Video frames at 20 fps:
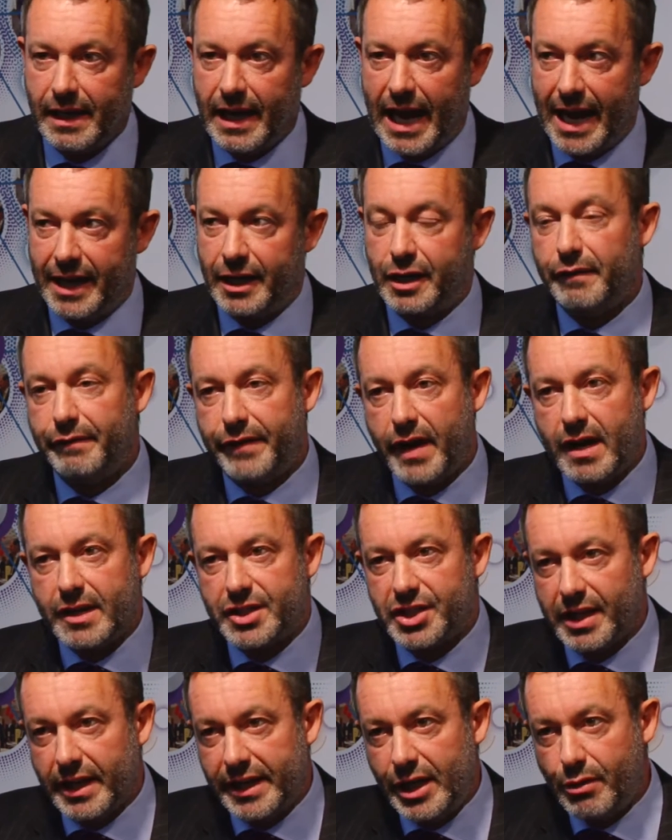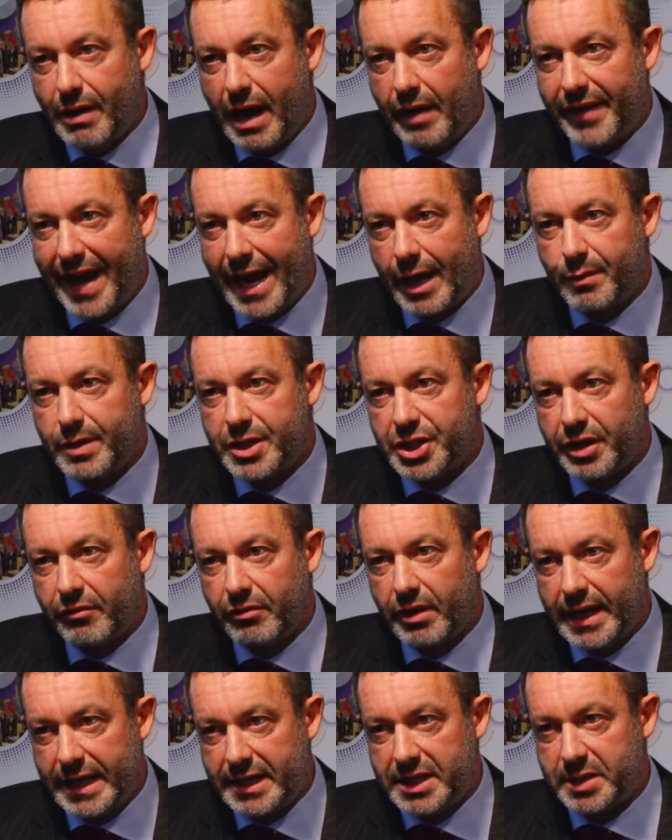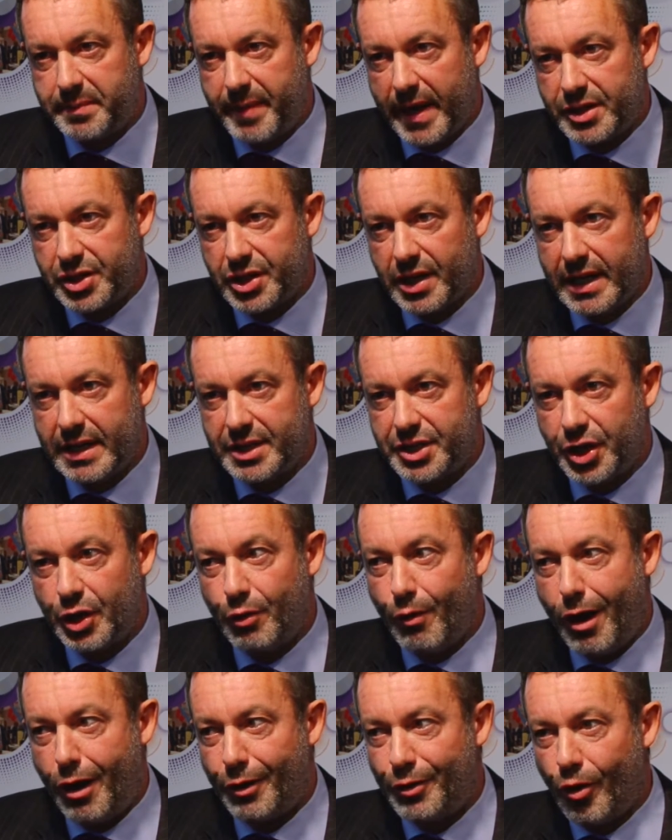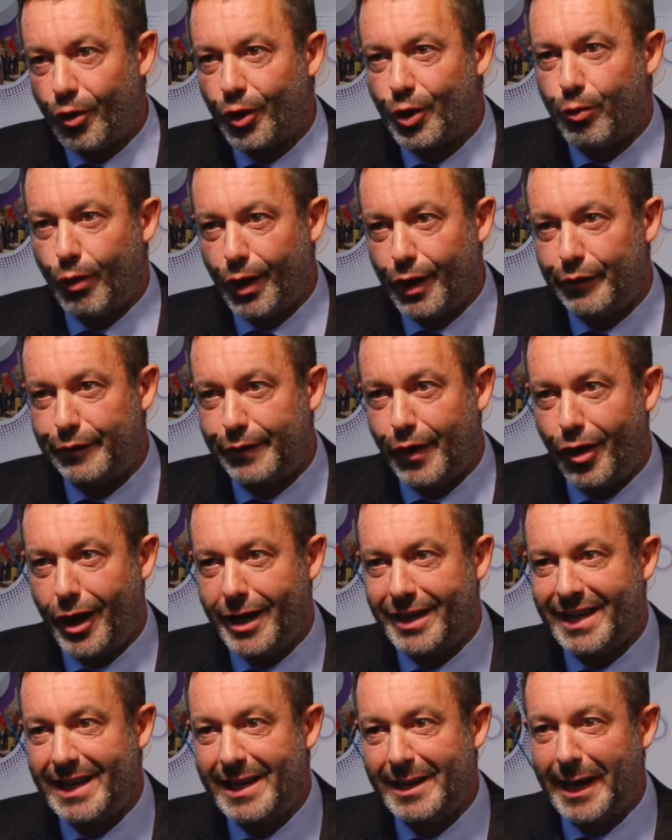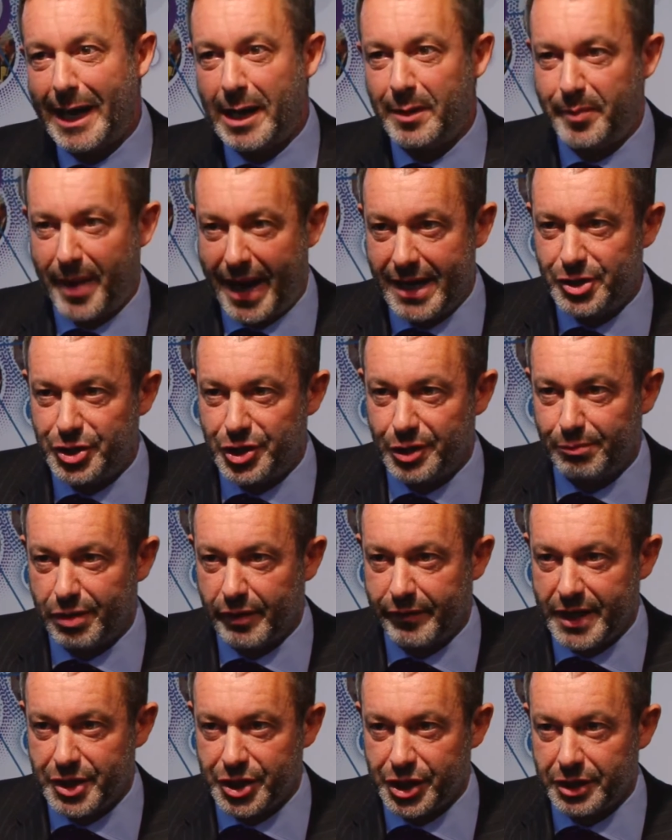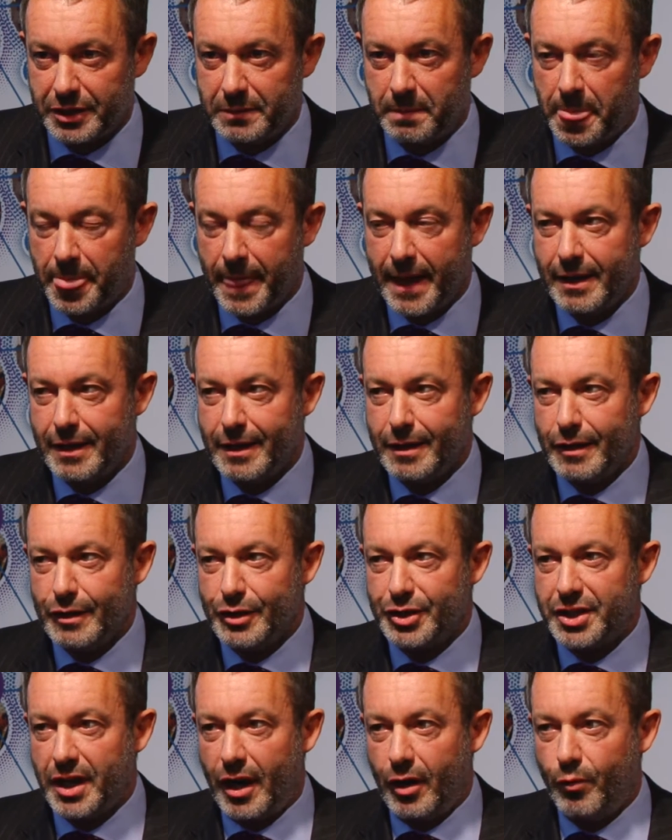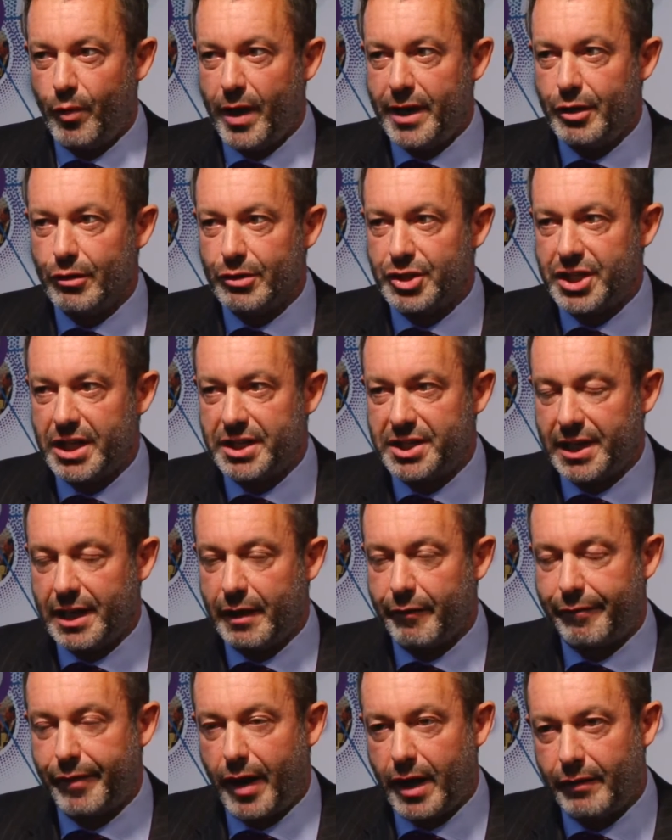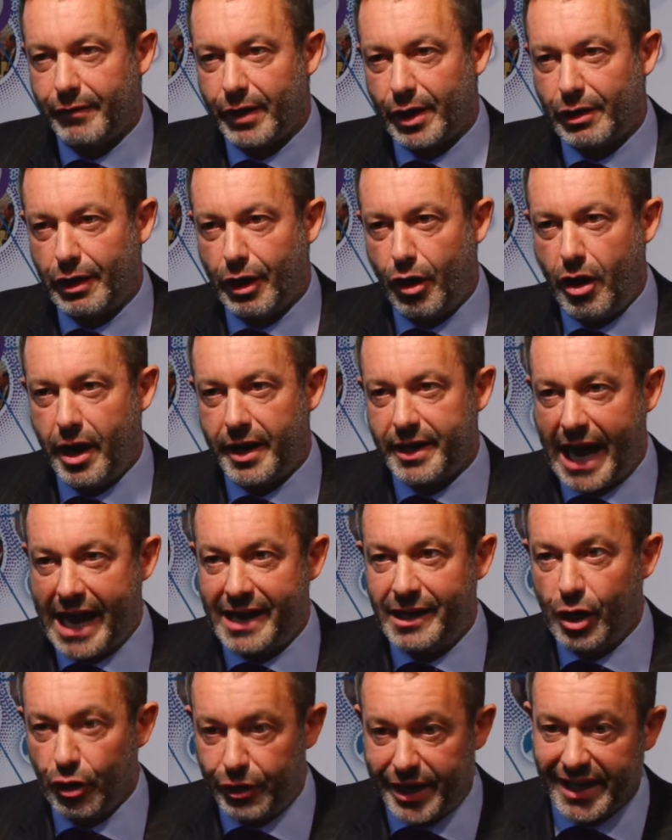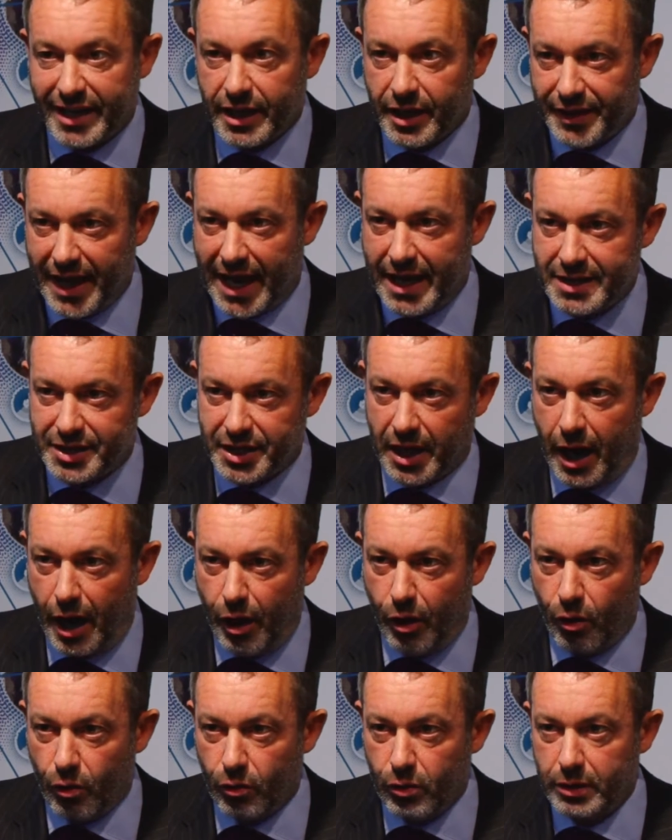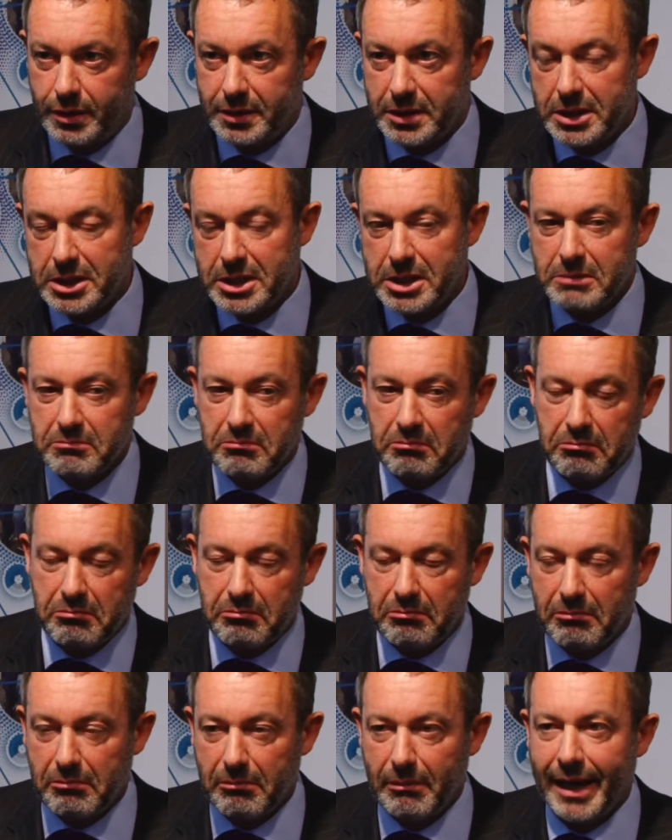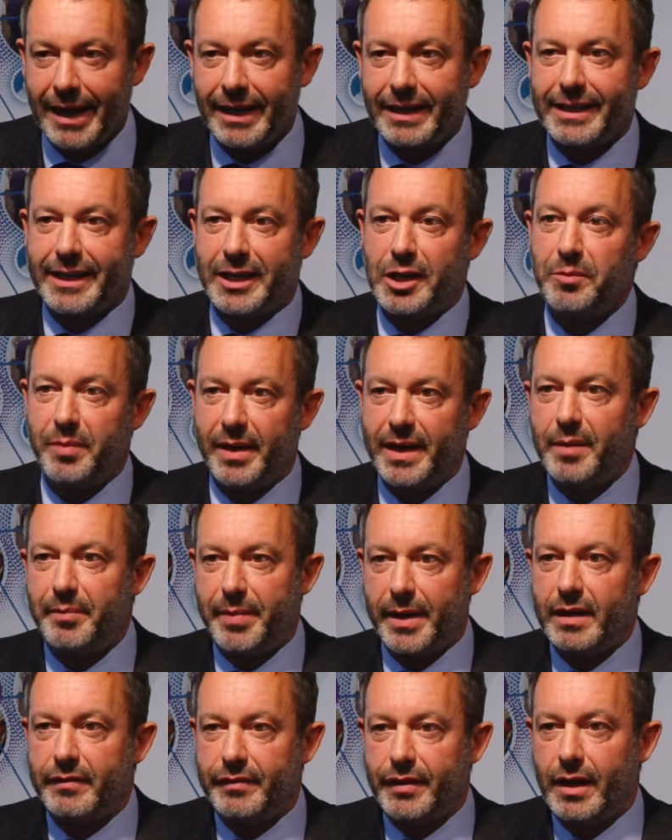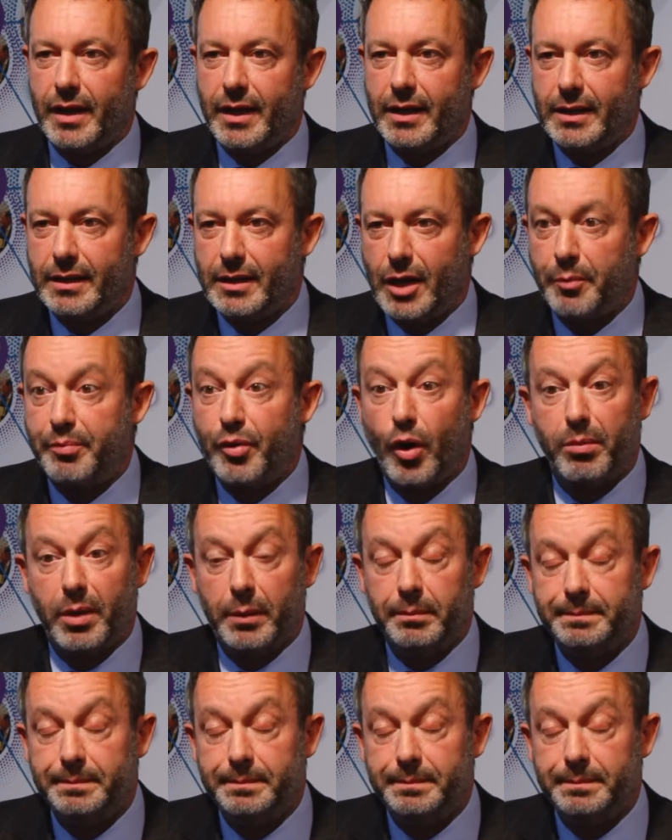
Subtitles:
and conversely you have equity release specialists who are not qualified in pension provision. So when you're sitting in front of a client and looking at that as a whole, it can be a bit of a problem.